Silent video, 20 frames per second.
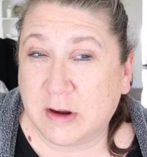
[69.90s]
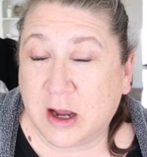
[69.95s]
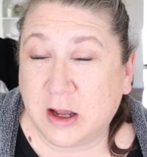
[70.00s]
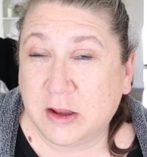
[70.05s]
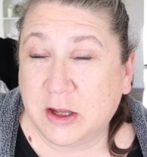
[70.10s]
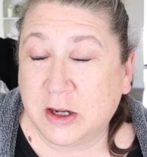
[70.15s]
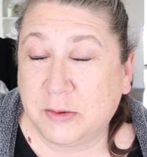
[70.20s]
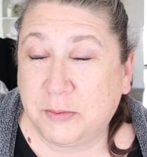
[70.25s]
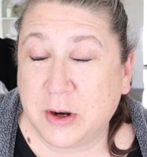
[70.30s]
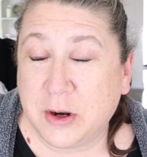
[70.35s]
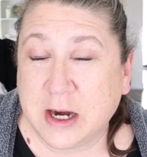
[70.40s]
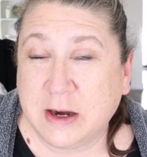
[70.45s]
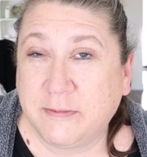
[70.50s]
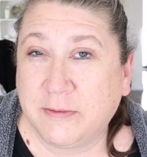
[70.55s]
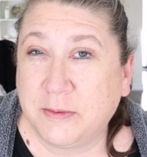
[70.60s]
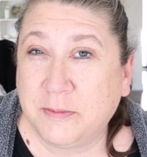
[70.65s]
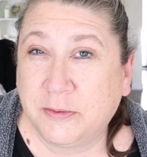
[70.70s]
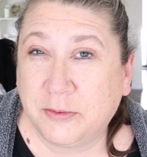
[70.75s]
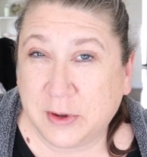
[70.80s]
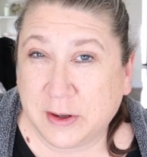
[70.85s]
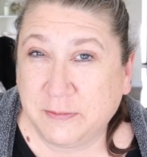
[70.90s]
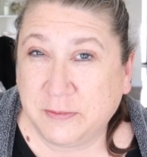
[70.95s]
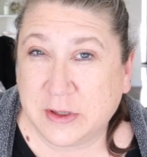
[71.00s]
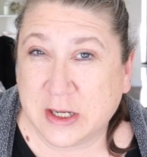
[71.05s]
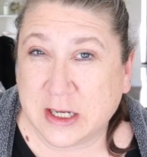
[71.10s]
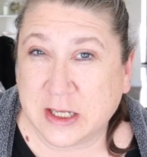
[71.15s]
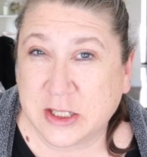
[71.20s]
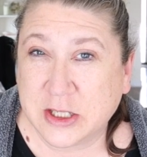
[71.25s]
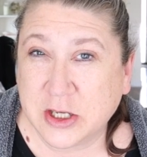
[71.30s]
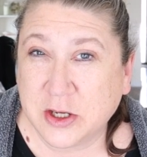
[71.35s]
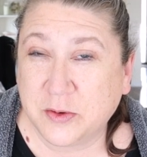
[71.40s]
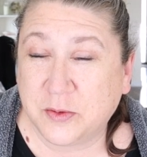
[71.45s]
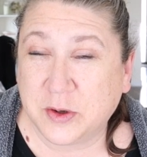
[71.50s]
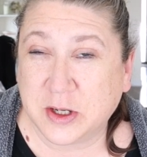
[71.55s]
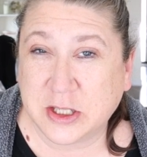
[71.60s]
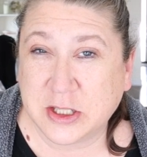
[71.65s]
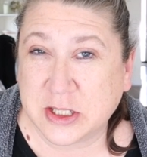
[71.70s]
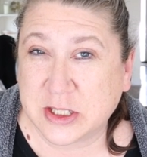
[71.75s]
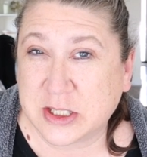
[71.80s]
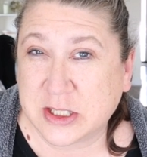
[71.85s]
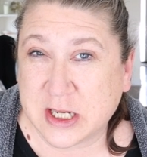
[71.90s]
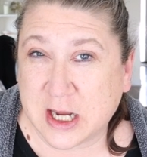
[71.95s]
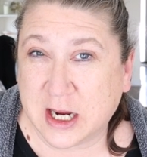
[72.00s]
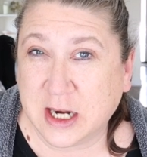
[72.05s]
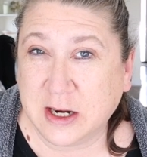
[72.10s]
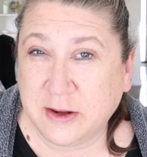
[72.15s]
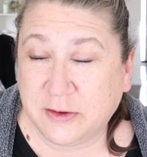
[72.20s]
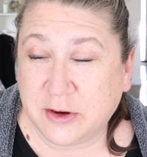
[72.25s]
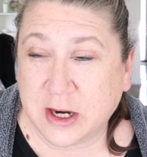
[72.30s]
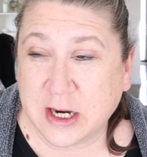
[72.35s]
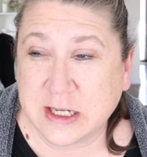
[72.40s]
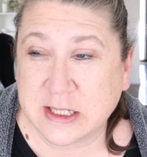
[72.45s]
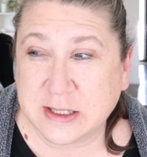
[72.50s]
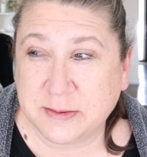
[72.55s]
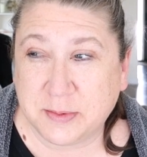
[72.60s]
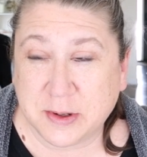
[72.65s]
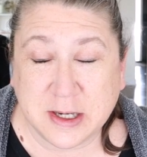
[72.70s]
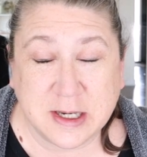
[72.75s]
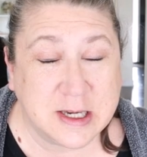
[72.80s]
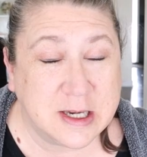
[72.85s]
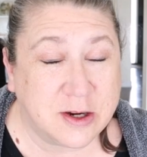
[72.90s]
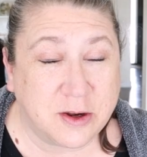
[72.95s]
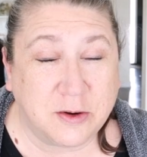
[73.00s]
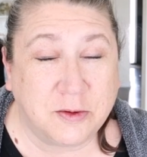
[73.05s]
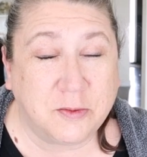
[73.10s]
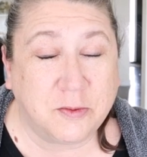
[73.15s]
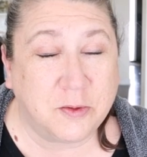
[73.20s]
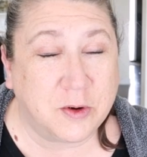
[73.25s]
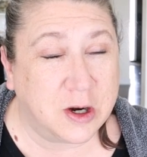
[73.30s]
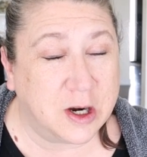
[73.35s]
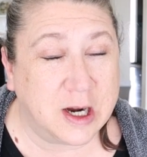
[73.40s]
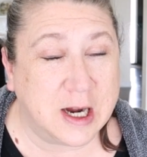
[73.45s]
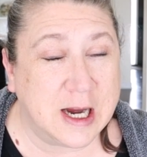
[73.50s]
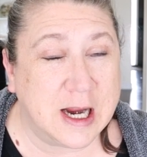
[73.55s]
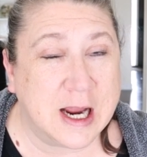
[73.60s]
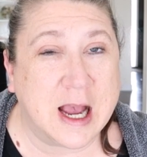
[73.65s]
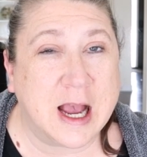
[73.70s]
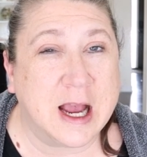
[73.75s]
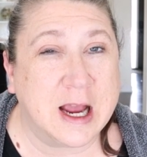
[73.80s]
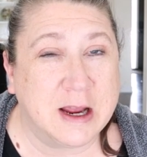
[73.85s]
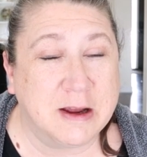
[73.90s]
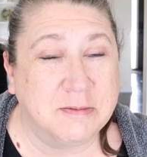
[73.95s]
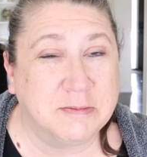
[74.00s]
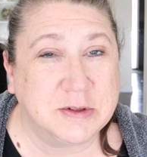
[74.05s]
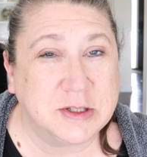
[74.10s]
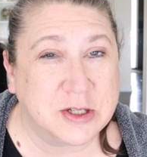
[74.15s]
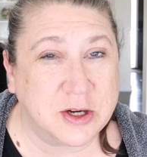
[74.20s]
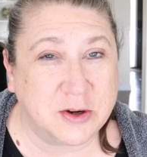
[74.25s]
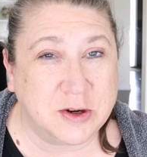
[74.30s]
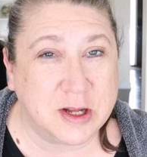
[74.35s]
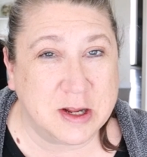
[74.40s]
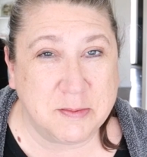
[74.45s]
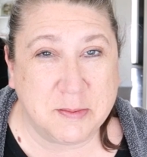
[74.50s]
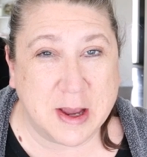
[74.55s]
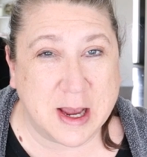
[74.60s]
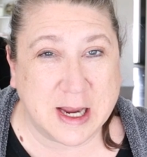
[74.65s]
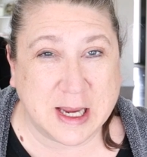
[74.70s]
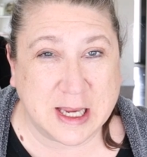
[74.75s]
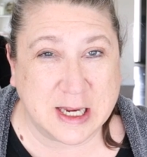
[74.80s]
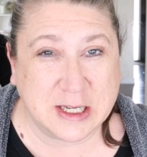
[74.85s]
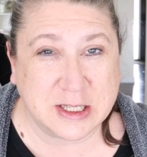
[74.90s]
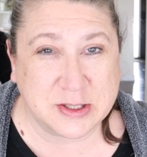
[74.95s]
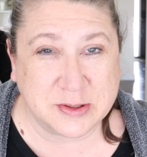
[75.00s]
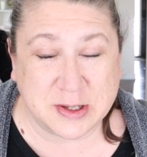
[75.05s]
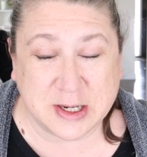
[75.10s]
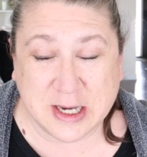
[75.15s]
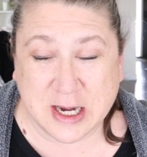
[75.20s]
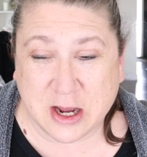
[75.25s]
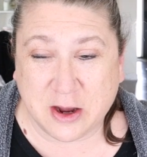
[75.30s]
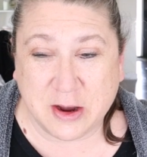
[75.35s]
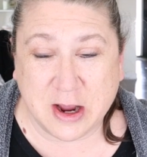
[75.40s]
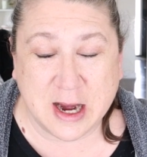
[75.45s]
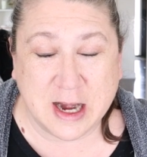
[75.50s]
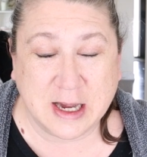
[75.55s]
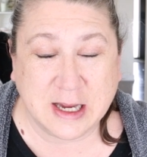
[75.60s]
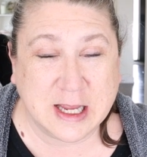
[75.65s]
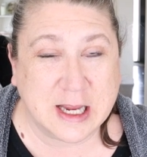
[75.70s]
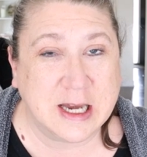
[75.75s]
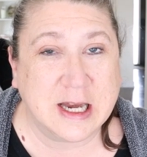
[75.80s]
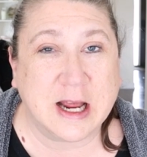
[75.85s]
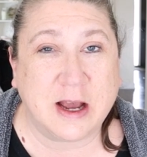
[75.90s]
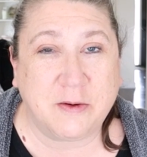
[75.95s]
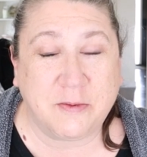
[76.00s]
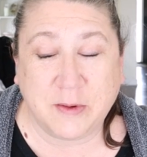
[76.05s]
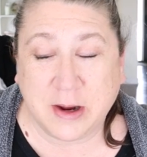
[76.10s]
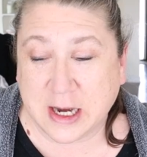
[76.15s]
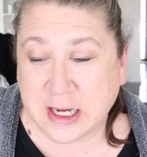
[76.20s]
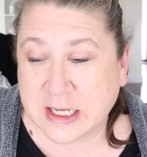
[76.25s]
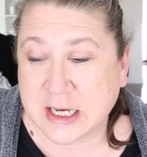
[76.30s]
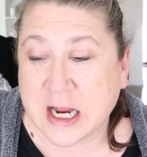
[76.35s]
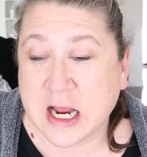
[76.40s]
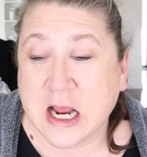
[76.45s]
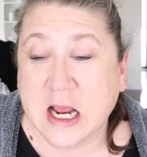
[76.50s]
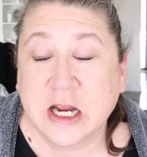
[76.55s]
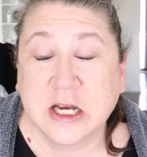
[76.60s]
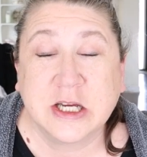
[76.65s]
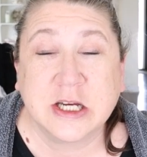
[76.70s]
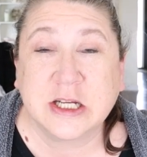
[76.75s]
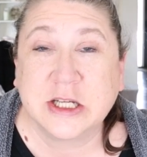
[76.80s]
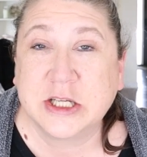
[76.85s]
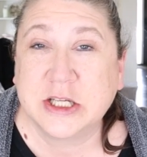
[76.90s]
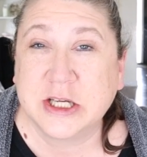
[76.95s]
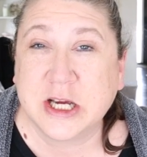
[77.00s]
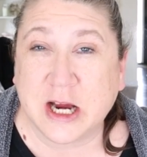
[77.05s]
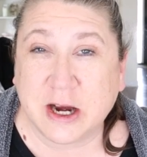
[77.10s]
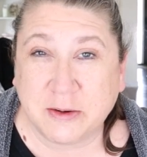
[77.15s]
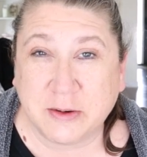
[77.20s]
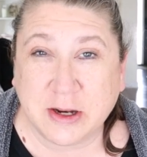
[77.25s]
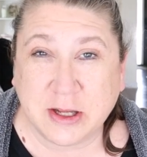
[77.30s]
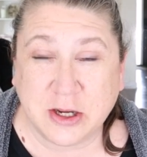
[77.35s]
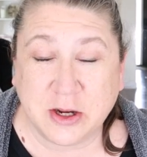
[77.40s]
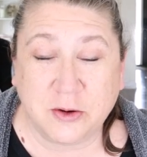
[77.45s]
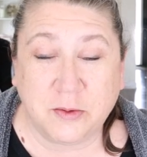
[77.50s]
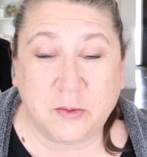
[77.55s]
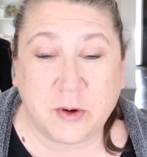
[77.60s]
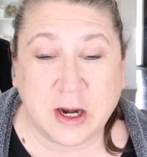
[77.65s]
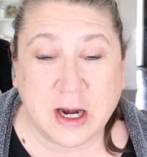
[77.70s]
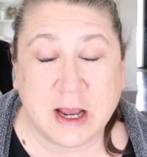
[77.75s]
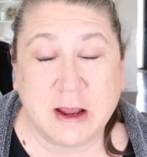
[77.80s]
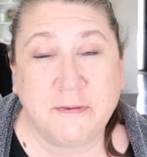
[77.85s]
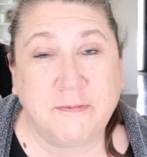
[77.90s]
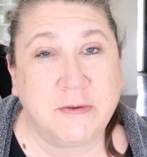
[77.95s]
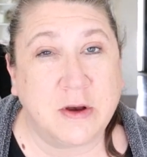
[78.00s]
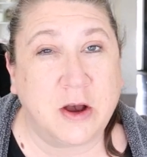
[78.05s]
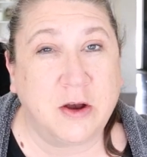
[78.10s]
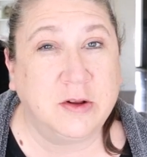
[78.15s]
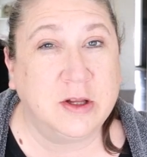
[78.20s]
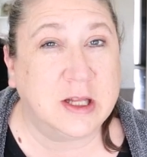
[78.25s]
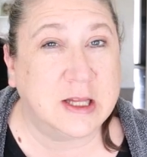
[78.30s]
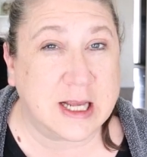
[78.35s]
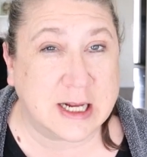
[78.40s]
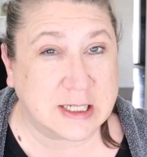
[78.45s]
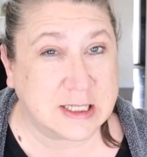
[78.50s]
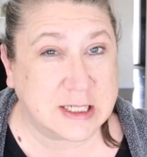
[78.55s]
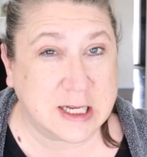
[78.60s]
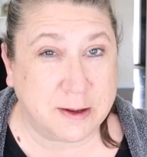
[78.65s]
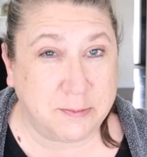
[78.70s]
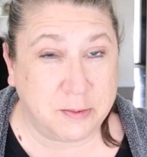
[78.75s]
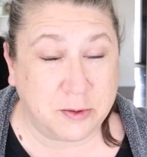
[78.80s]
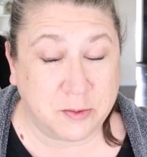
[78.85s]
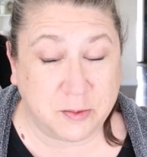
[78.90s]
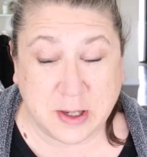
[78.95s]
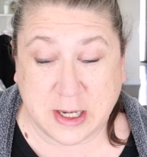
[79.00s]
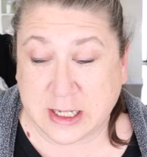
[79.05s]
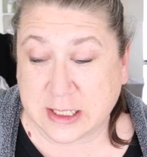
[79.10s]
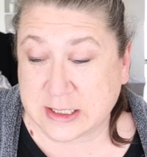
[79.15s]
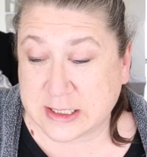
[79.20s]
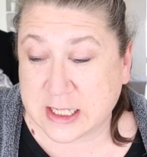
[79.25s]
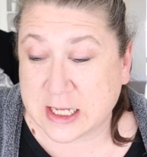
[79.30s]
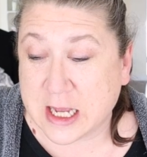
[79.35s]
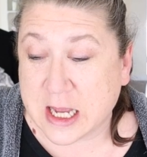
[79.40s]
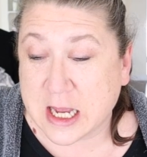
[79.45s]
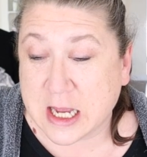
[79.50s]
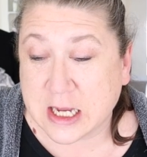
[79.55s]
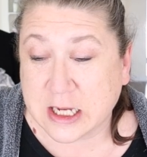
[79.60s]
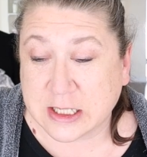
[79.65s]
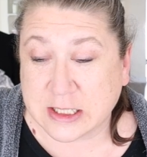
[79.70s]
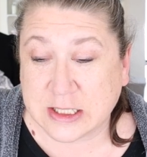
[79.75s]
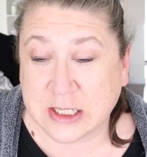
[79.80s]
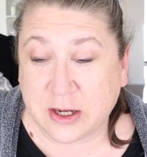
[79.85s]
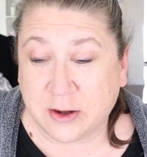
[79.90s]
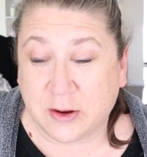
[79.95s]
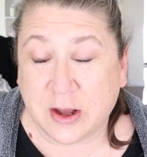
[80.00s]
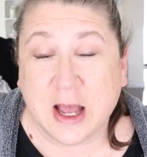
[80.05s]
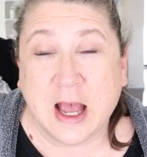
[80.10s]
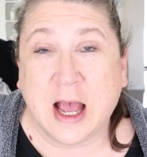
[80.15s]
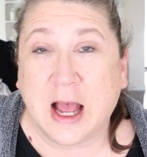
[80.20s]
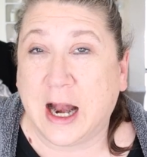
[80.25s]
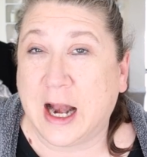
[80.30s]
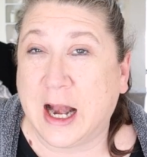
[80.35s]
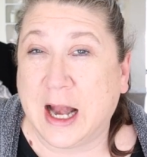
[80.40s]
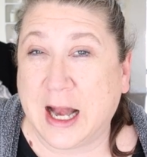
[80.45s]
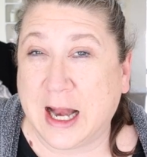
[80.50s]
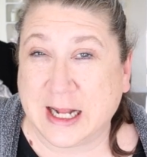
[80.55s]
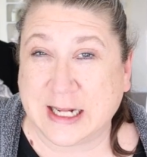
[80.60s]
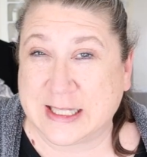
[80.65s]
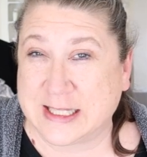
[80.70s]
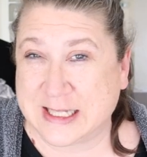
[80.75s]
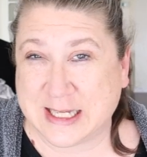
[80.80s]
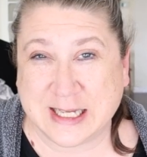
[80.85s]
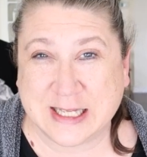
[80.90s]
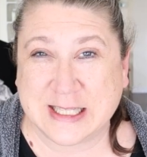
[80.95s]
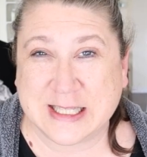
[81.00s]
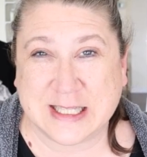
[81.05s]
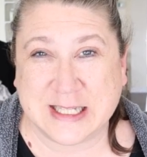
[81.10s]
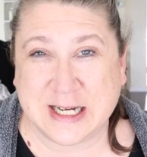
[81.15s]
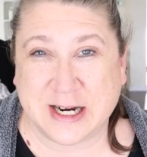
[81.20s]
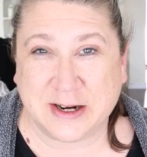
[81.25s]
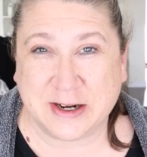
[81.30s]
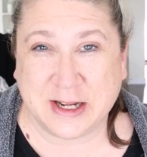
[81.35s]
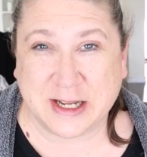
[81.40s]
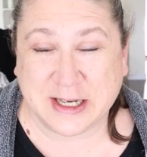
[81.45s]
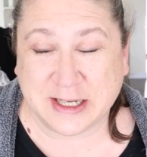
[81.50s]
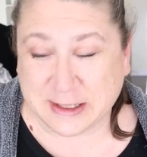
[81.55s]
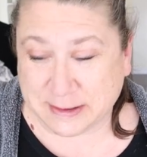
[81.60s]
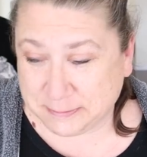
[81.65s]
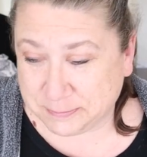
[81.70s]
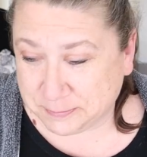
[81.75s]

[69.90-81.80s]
a little break from thrifting too, which is kind of crazy, but don't worry, I am totally back into it now and I cannot wait to share with you what I have found the last couple of weeks. So let's get started.